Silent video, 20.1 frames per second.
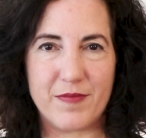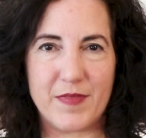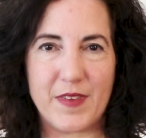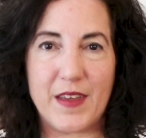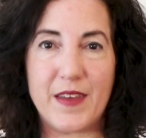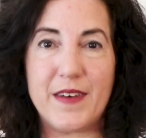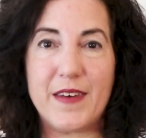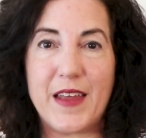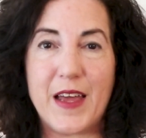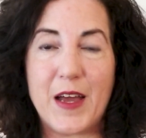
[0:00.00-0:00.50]

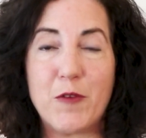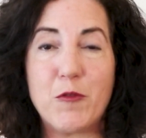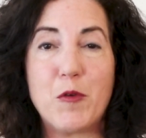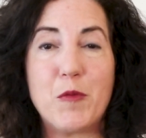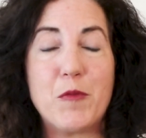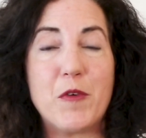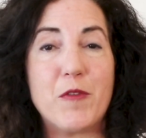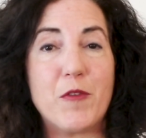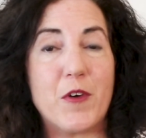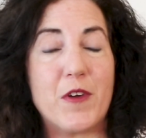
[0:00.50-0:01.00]
And now we'll
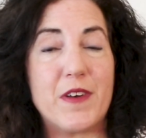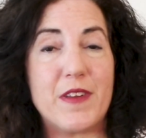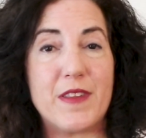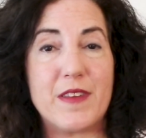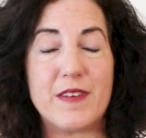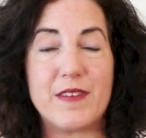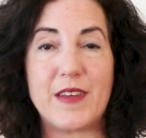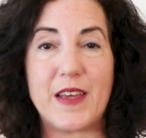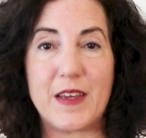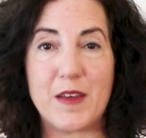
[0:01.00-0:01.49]
move on to the
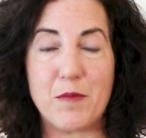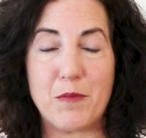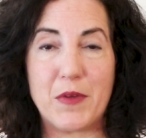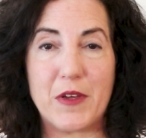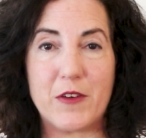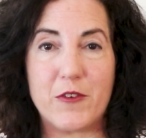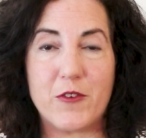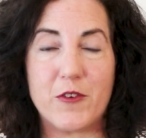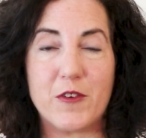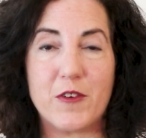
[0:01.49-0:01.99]
second
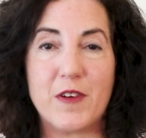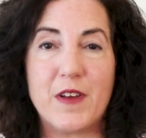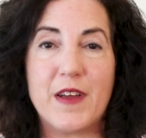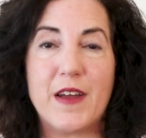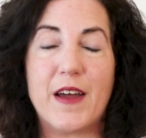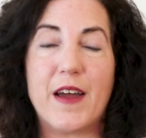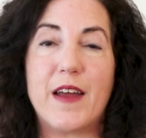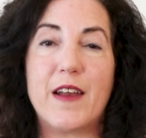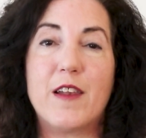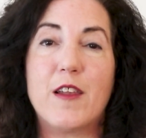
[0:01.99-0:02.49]
picture.
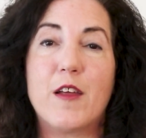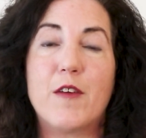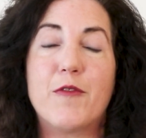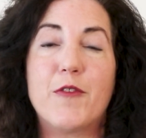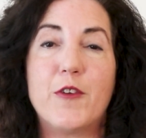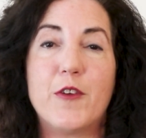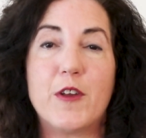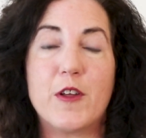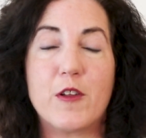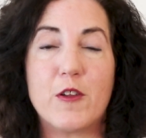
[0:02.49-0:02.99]
I'd love
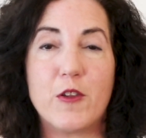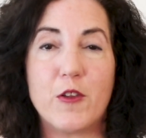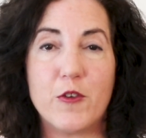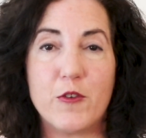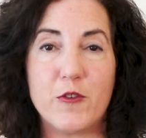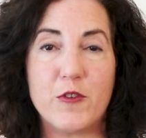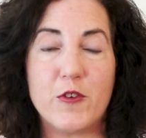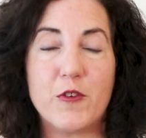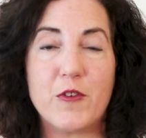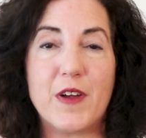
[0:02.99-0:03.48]
for you to
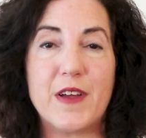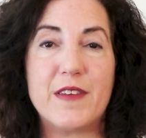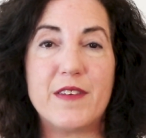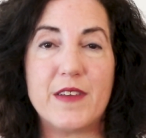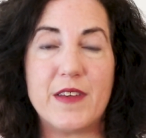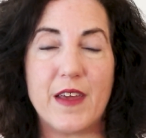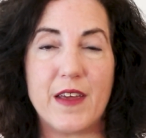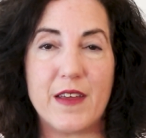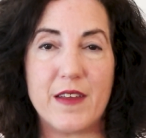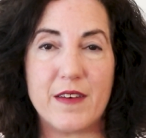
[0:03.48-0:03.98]
close your eyes
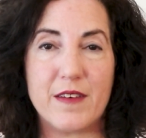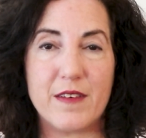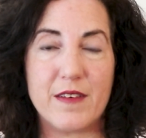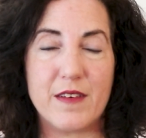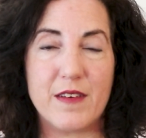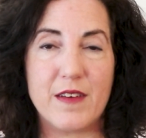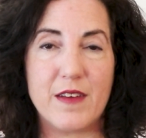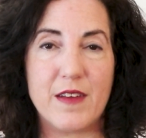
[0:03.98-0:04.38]
again